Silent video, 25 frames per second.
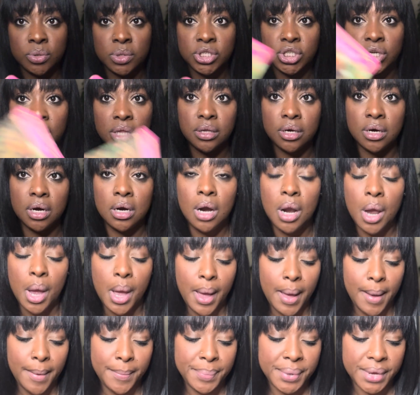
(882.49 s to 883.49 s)
each other.
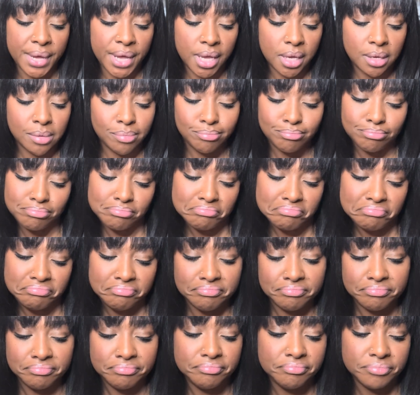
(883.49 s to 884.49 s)
But
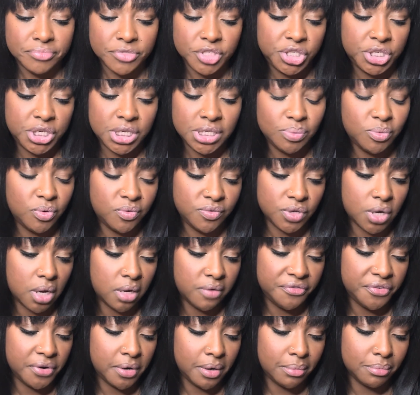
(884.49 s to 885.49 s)
she's moved on
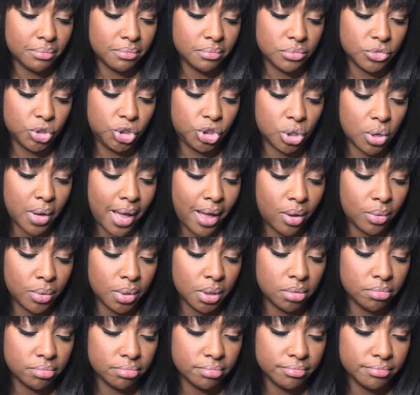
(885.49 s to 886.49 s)
from Joe
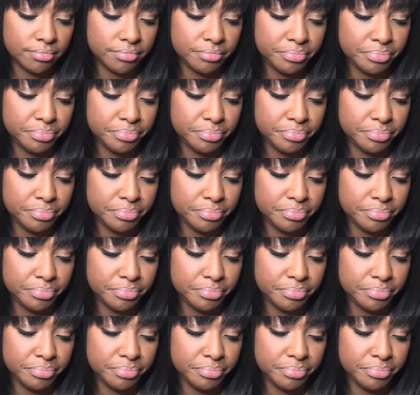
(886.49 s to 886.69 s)
Alwyn.